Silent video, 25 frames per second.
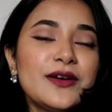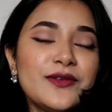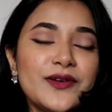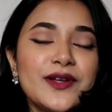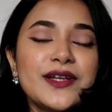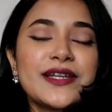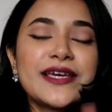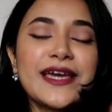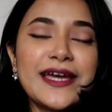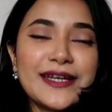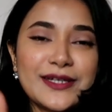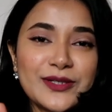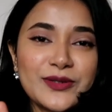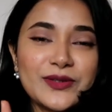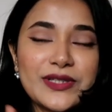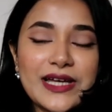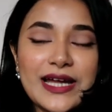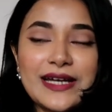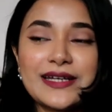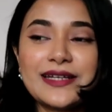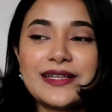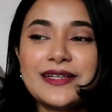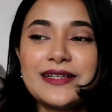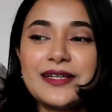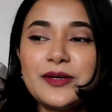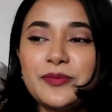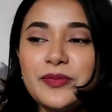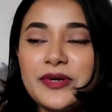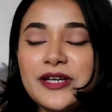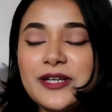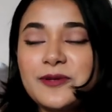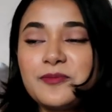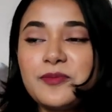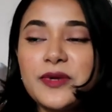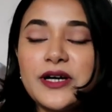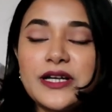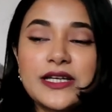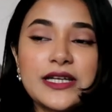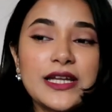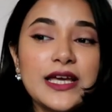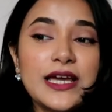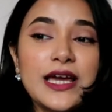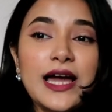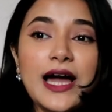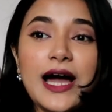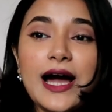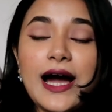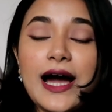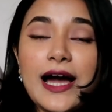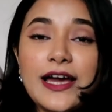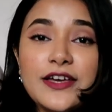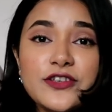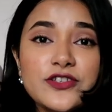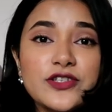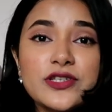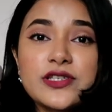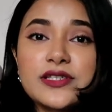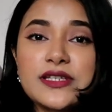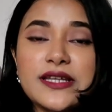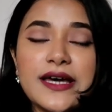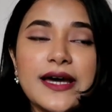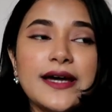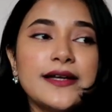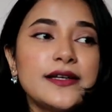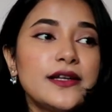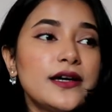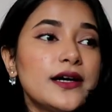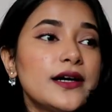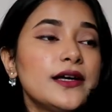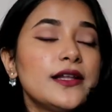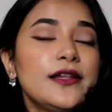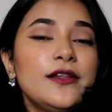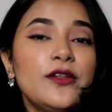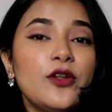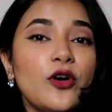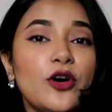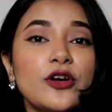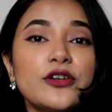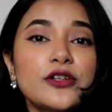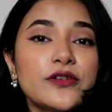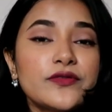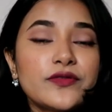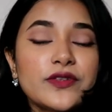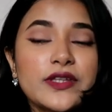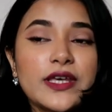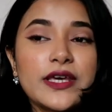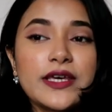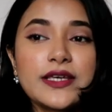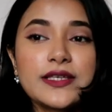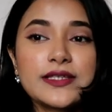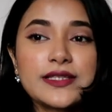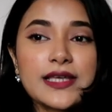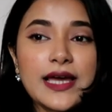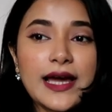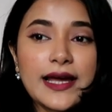We'll get to that in a bit, but I just had a lot of things